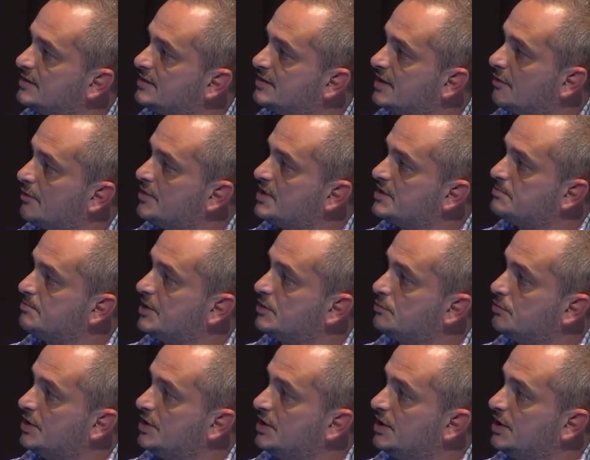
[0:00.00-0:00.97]
there is
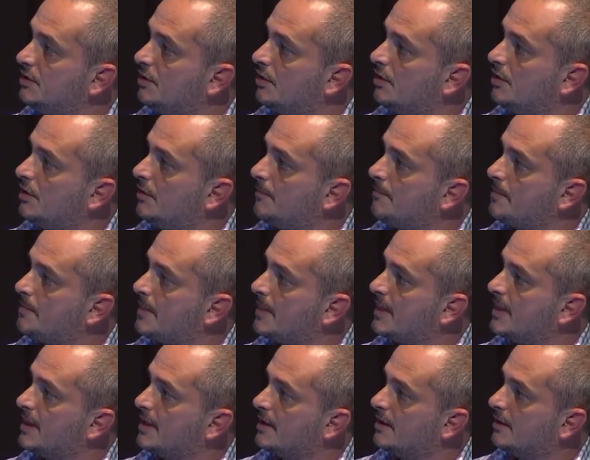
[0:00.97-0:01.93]

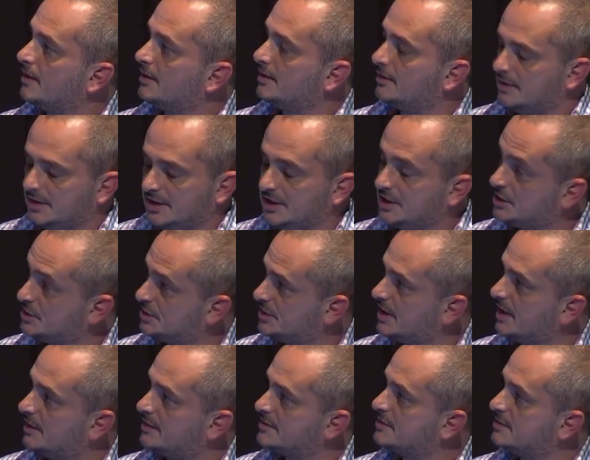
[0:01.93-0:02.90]
between each
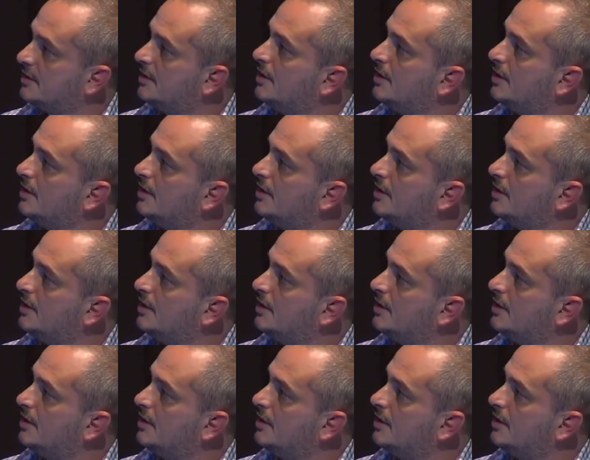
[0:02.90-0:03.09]
cells.